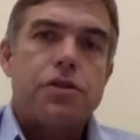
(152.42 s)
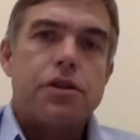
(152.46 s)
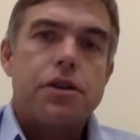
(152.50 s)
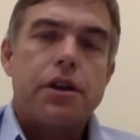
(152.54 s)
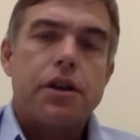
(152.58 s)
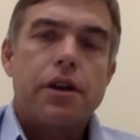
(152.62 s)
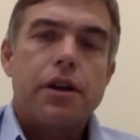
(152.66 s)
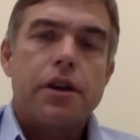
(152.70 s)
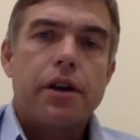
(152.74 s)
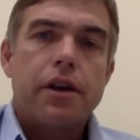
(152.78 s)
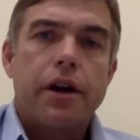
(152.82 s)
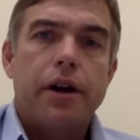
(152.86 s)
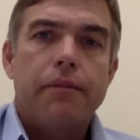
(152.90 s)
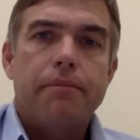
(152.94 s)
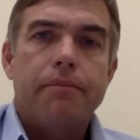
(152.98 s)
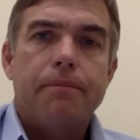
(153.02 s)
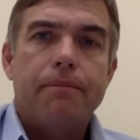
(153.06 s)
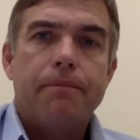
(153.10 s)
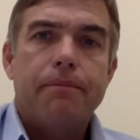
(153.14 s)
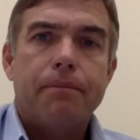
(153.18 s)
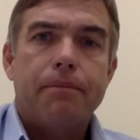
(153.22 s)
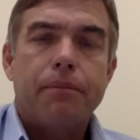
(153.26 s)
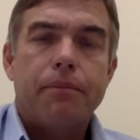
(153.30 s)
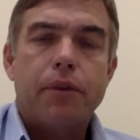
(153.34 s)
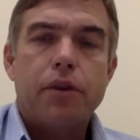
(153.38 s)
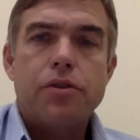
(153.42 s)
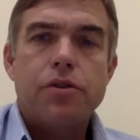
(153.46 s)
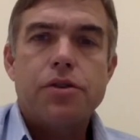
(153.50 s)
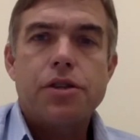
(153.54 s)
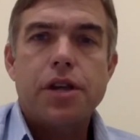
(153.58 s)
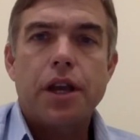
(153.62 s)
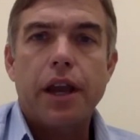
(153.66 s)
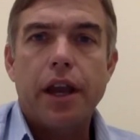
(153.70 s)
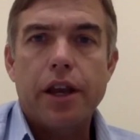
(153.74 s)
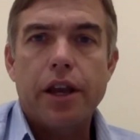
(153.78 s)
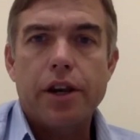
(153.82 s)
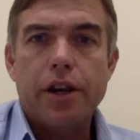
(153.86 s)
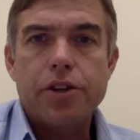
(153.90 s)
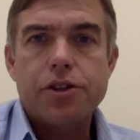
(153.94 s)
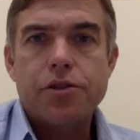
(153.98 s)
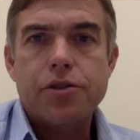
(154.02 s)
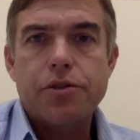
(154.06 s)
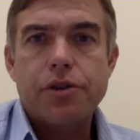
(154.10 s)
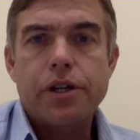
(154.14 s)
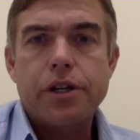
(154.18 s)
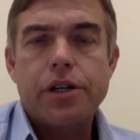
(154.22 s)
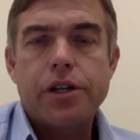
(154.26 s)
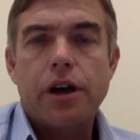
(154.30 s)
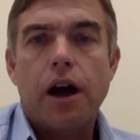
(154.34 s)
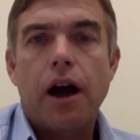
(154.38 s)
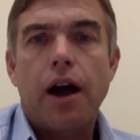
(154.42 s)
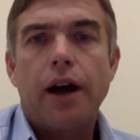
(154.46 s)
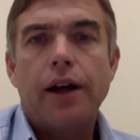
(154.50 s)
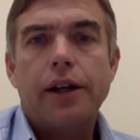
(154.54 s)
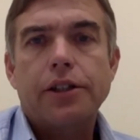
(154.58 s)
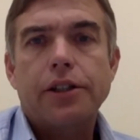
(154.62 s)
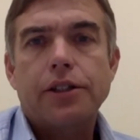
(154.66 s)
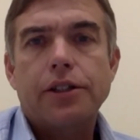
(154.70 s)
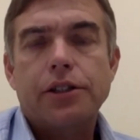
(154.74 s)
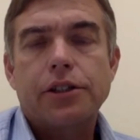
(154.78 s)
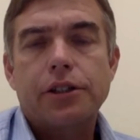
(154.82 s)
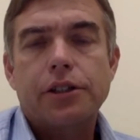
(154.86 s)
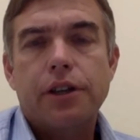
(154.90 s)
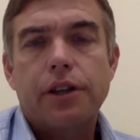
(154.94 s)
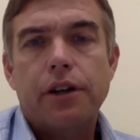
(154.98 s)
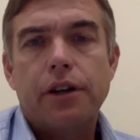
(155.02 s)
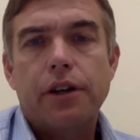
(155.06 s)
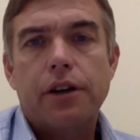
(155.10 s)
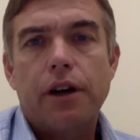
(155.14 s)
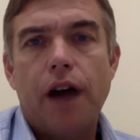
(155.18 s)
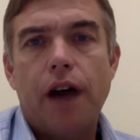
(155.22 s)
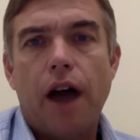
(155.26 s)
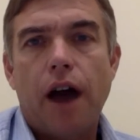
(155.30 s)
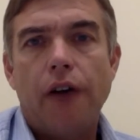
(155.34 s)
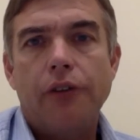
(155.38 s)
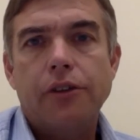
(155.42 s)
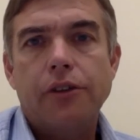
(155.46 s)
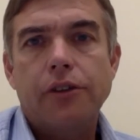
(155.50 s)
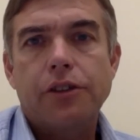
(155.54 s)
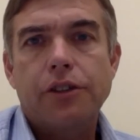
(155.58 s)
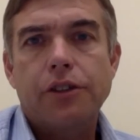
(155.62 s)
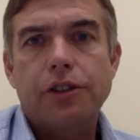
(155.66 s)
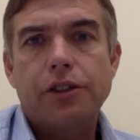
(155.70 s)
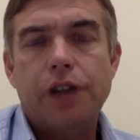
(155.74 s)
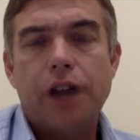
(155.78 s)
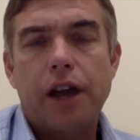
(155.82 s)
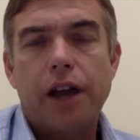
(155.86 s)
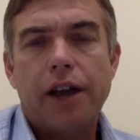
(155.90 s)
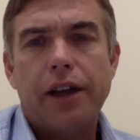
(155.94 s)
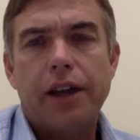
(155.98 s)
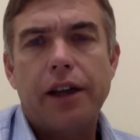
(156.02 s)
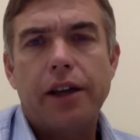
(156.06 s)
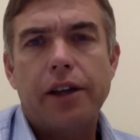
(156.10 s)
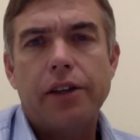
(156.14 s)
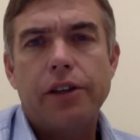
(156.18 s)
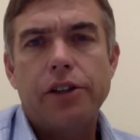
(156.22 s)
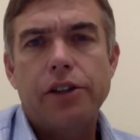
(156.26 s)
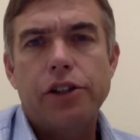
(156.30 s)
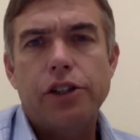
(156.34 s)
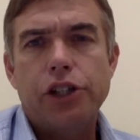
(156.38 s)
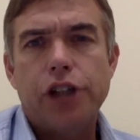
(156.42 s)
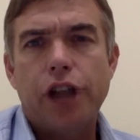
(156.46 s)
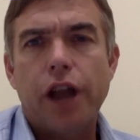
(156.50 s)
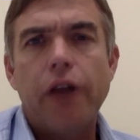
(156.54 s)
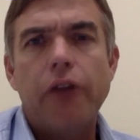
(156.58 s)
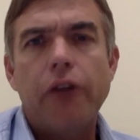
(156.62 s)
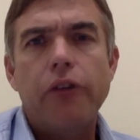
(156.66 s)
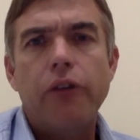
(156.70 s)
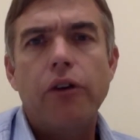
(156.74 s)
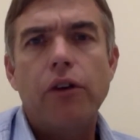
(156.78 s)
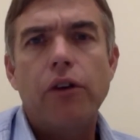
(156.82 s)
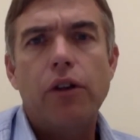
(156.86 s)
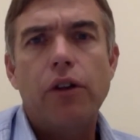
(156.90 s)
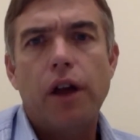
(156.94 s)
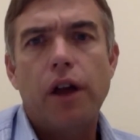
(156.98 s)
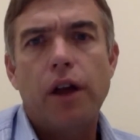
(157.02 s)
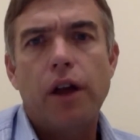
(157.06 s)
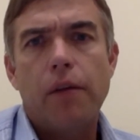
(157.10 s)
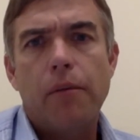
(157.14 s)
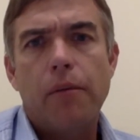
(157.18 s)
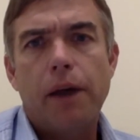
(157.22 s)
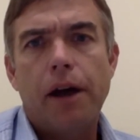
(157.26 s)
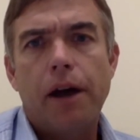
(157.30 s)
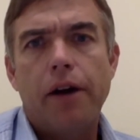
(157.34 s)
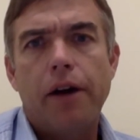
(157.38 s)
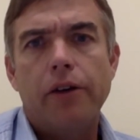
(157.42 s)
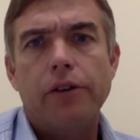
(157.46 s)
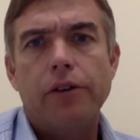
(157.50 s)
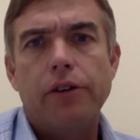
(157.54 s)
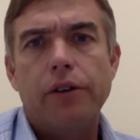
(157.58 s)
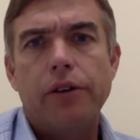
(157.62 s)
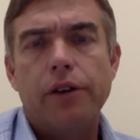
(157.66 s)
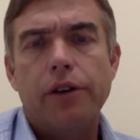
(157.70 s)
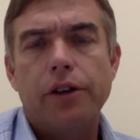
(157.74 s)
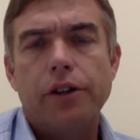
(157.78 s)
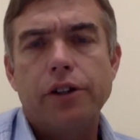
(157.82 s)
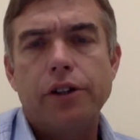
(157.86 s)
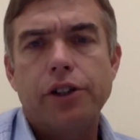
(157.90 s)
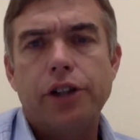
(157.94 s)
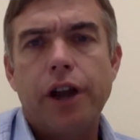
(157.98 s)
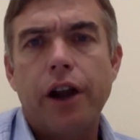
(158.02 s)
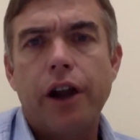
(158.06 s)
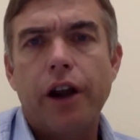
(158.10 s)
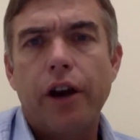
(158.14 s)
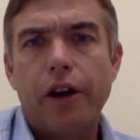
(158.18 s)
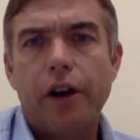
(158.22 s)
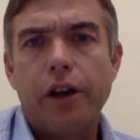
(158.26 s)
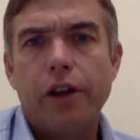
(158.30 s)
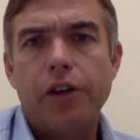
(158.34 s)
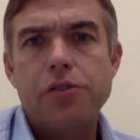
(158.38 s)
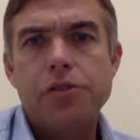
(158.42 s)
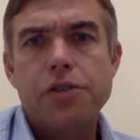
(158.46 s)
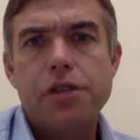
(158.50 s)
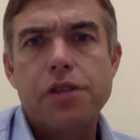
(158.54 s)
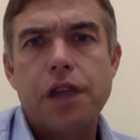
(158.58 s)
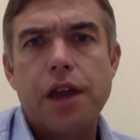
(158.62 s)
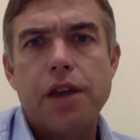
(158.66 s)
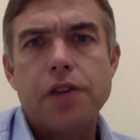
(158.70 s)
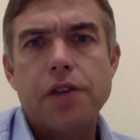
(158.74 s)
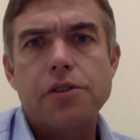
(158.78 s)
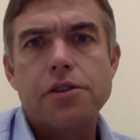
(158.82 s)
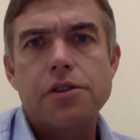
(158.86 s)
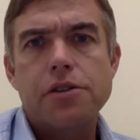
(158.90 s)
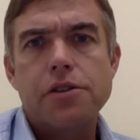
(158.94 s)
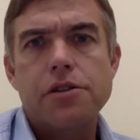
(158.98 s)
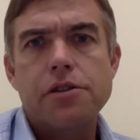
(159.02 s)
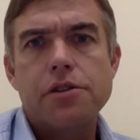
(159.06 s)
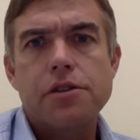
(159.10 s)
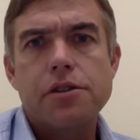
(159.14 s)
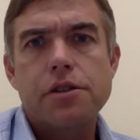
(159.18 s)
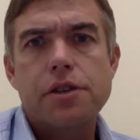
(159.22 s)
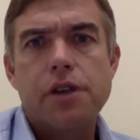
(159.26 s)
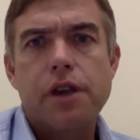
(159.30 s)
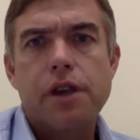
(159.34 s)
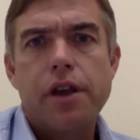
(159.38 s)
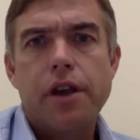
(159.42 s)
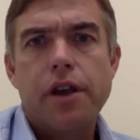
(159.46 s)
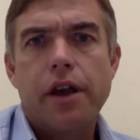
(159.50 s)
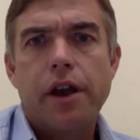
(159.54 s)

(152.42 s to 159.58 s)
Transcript: using industry talks, obviously talking in general about generic use cases.